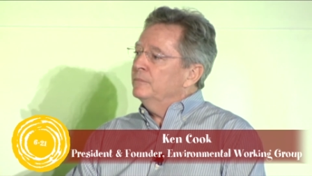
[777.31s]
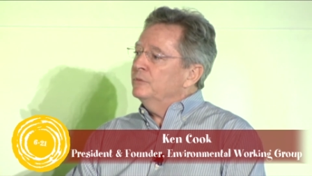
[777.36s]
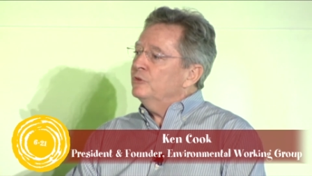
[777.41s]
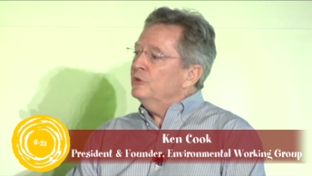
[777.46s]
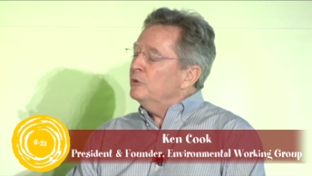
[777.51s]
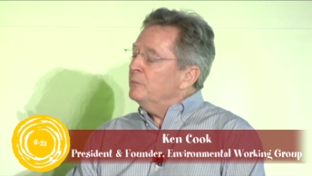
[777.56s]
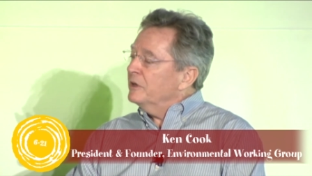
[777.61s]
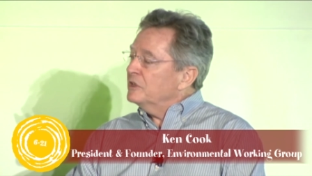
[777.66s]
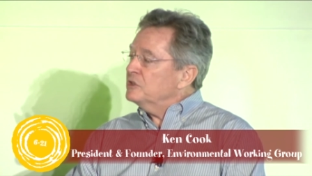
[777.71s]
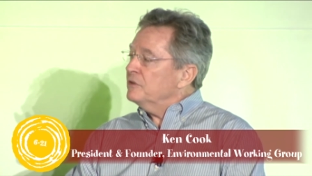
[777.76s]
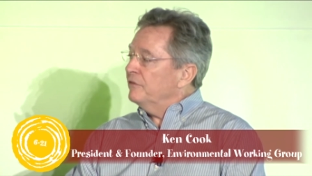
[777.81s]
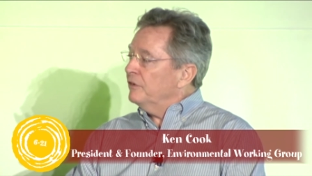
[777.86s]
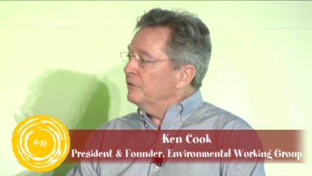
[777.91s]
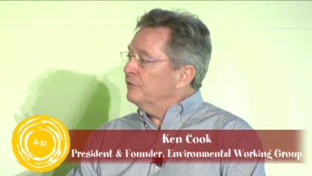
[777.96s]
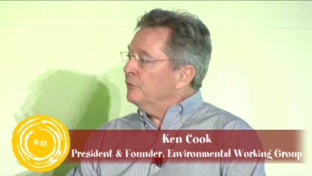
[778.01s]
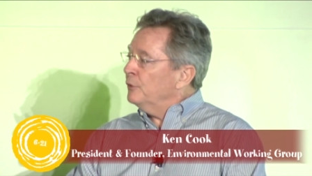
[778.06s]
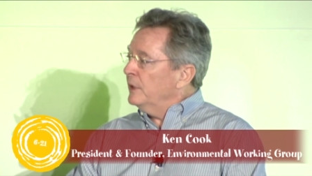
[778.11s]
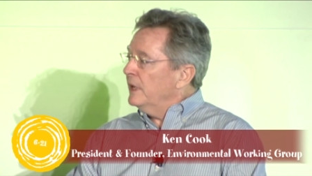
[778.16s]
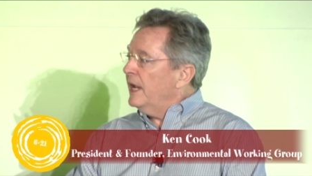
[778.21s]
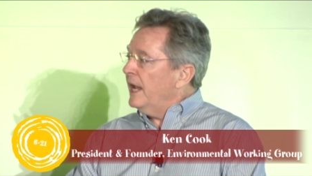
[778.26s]
too much of a
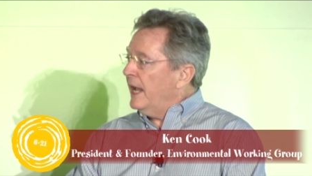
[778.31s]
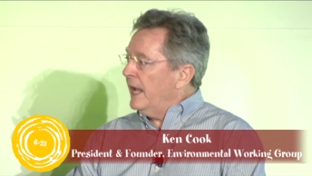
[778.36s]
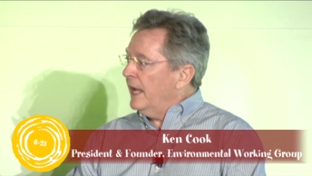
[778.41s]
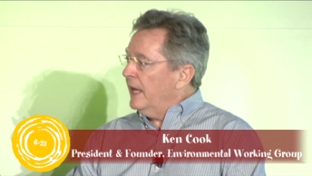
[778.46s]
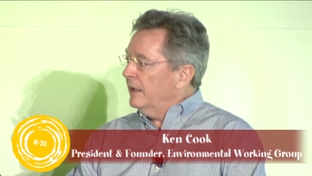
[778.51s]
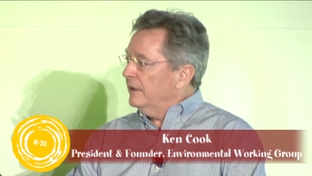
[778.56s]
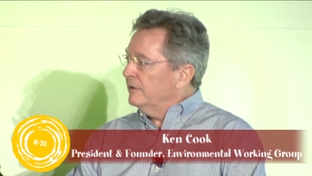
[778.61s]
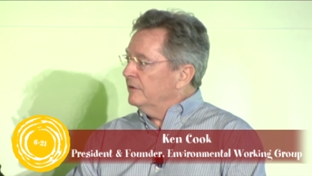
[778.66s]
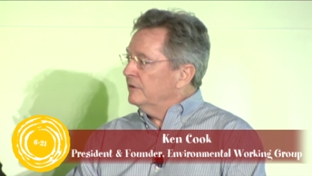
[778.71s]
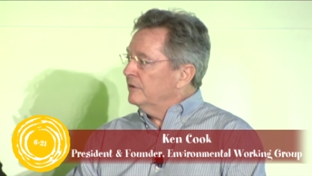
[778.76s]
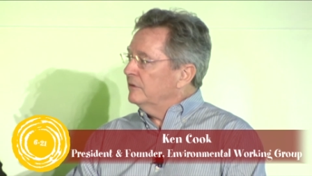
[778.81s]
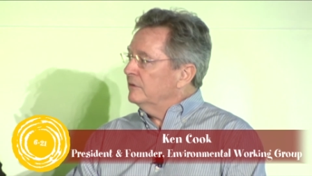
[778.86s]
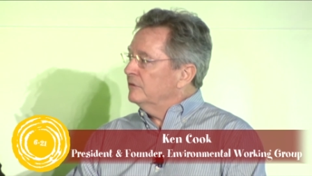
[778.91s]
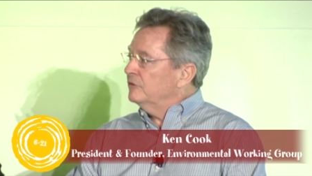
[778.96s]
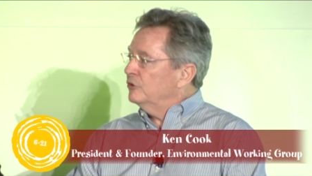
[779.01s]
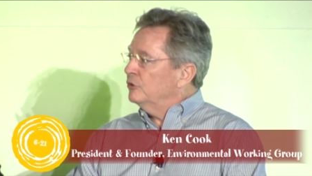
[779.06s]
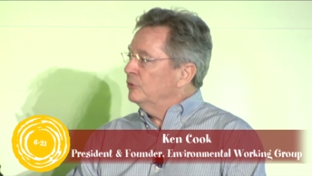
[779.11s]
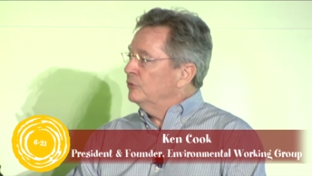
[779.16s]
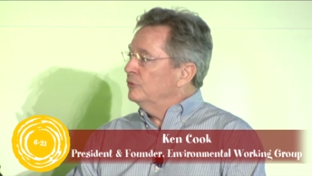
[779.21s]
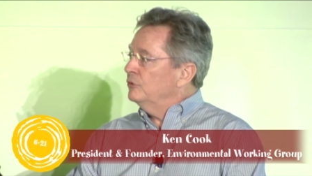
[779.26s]
free hand
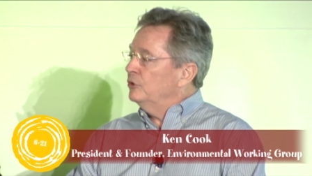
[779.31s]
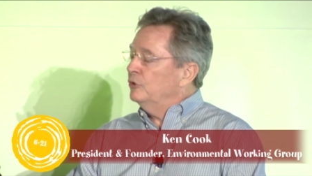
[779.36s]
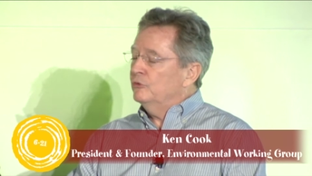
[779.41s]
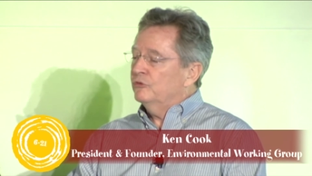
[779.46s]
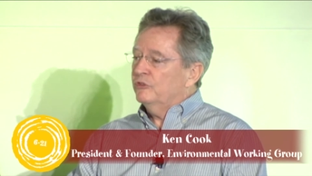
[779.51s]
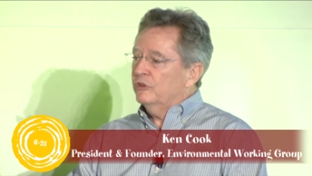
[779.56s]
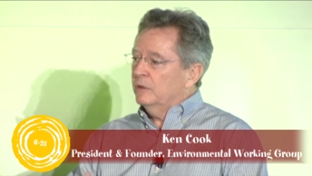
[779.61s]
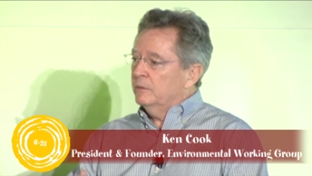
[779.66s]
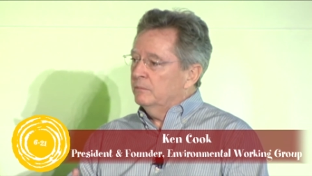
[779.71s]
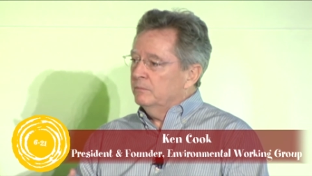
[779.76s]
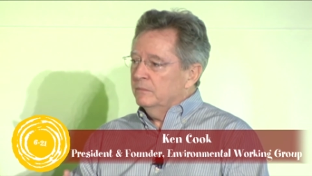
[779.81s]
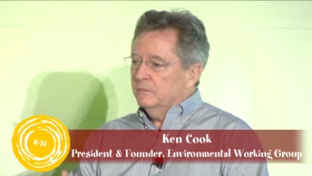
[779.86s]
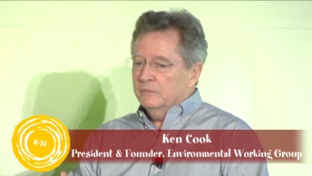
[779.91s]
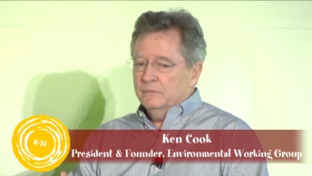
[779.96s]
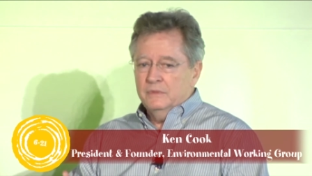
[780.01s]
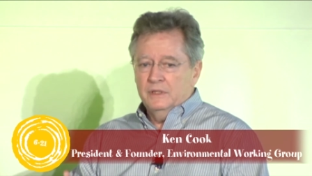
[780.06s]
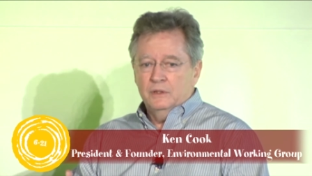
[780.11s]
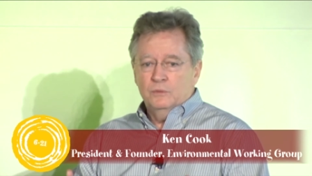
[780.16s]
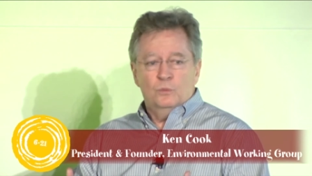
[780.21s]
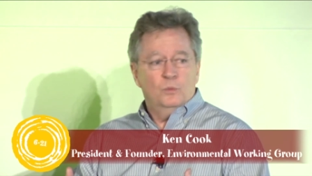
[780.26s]
to use them
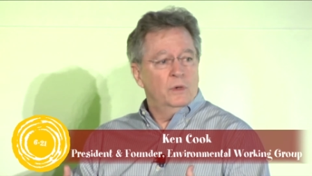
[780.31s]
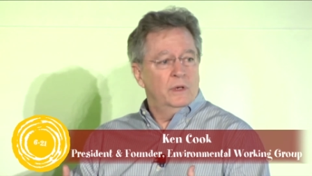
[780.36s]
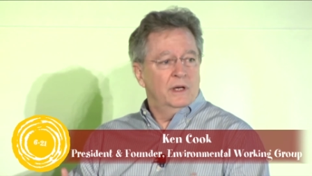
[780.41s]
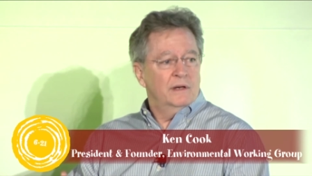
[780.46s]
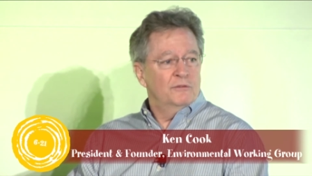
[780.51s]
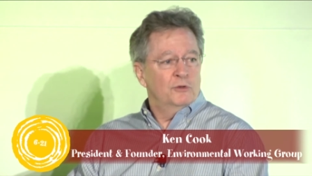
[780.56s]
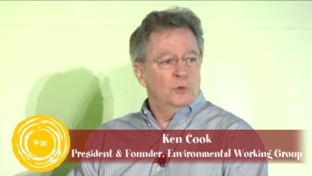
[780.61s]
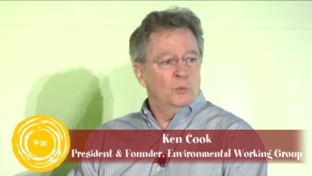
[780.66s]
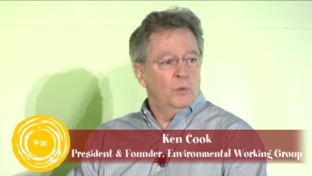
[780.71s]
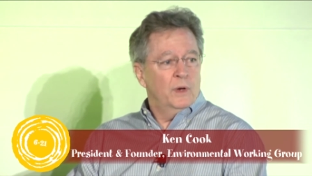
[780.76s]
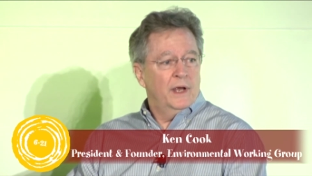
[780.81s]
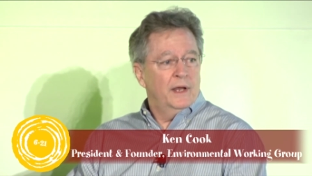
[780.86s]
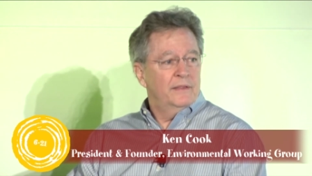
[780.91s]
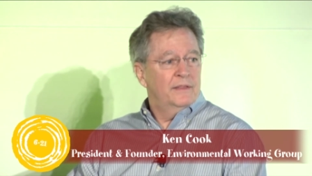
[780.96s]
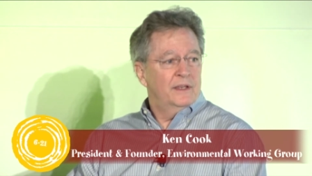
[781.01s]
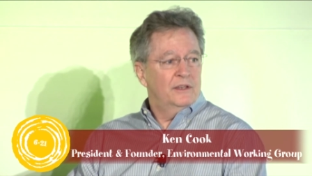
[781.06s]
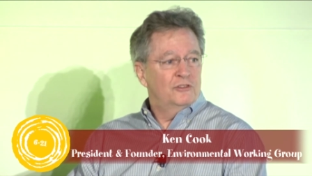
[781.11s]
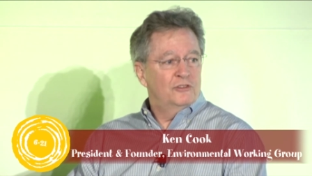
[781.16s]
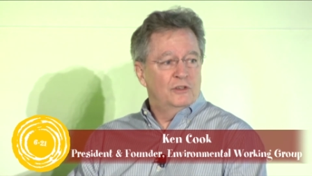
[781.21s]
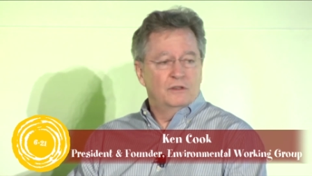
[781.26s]
in whatever way
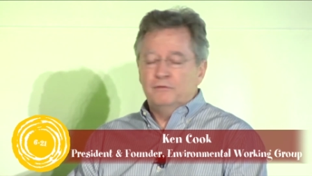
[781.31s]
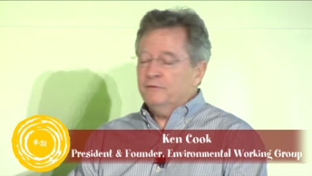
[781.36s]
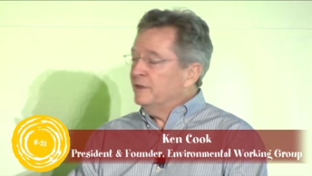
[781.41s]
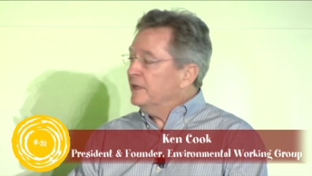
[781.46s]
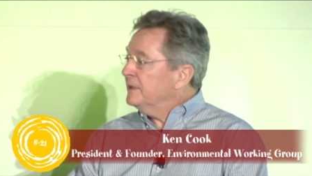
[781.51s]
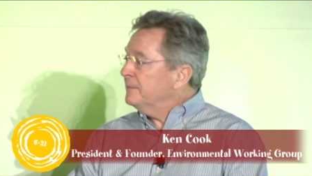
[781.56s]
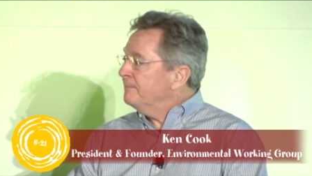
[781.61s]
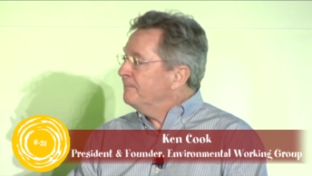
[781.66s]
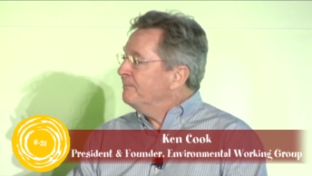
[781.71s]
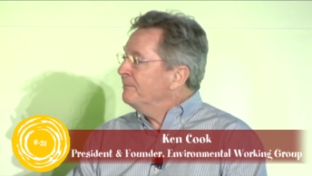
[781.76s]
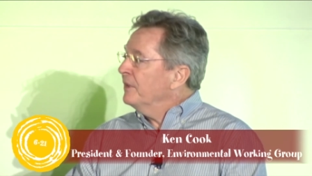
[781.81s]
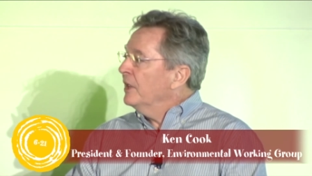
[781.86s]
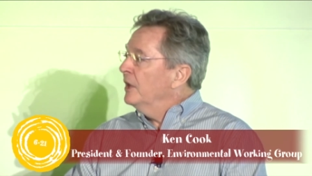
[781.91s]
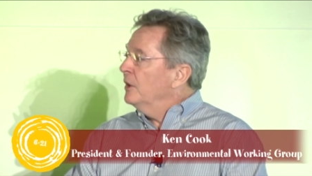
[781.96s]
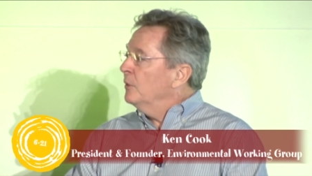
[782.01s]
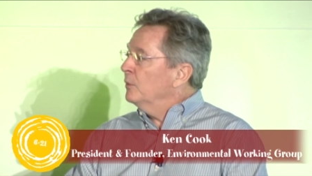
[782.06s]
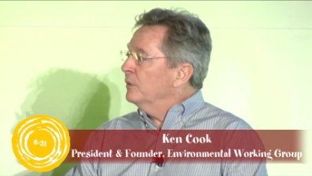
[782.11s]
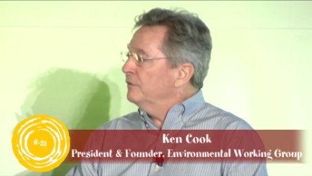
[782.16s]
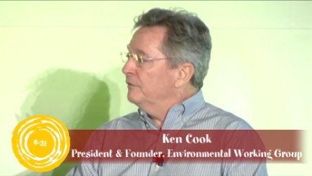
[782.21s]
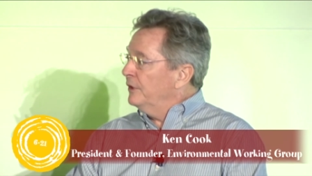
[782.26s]
they see fit
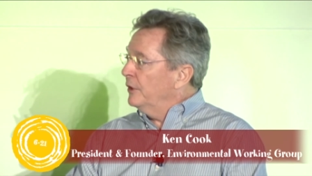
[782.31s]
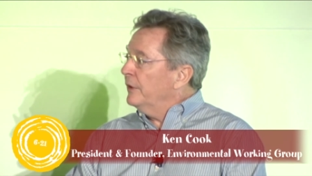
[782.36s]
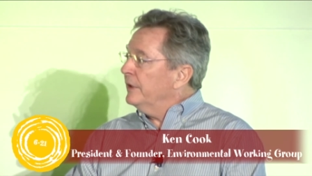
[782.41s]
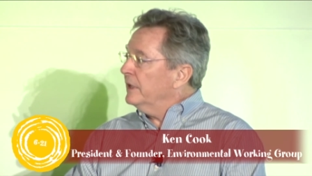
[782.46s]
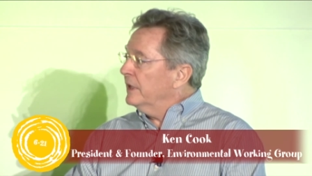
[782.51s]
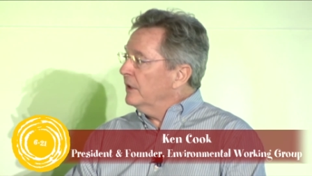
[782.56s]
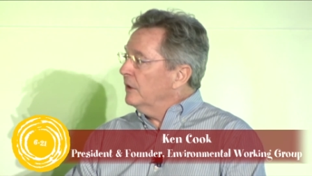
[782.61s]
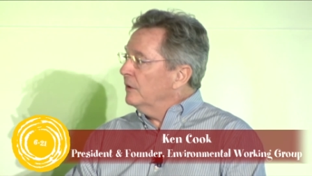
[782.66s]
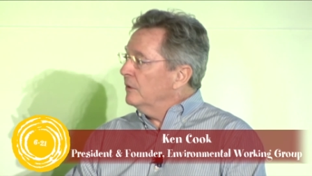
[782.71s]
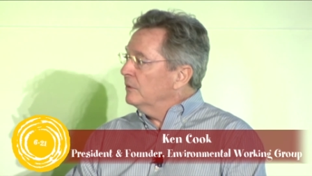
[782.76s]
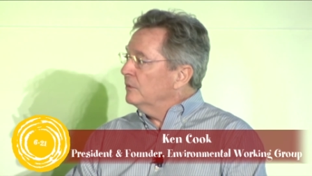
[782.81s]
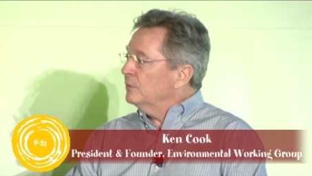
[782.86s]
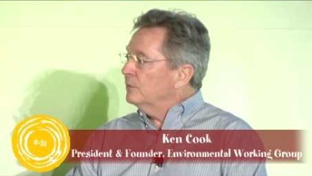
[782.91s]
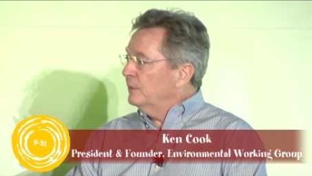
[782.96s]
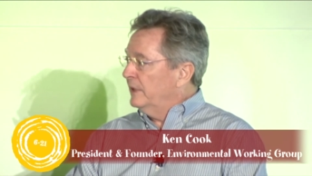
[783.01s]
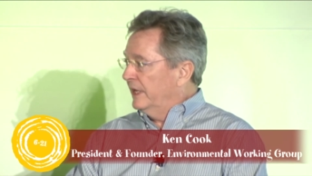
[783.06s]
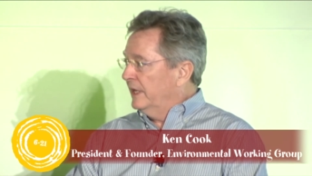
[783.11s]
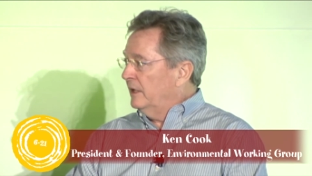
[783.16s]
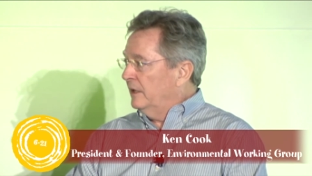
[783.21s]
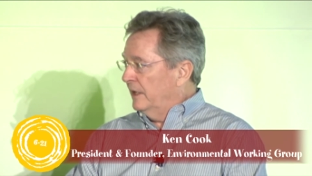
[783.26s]
with very little
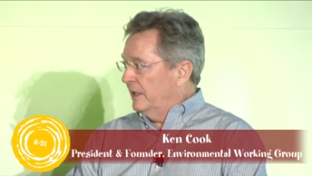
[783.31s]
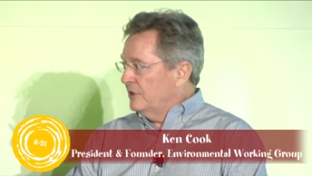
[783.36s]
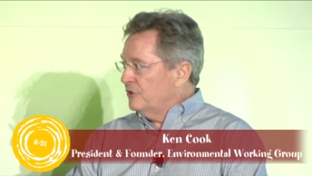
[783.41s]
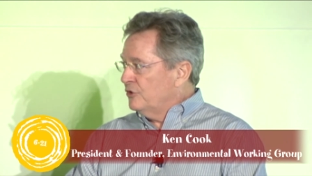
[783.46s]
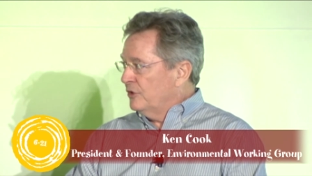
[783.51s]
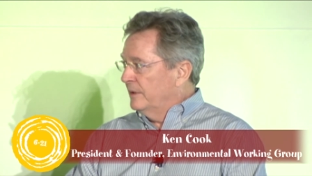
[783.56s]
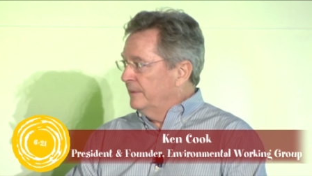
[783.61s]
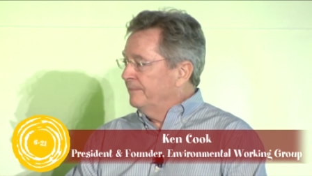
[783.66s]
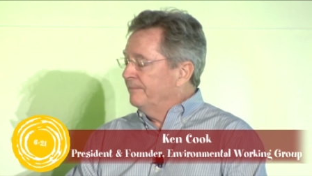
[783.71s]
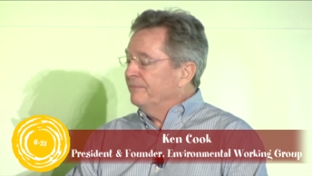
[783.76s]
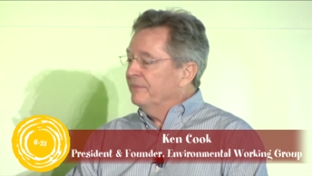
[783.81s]
regulation.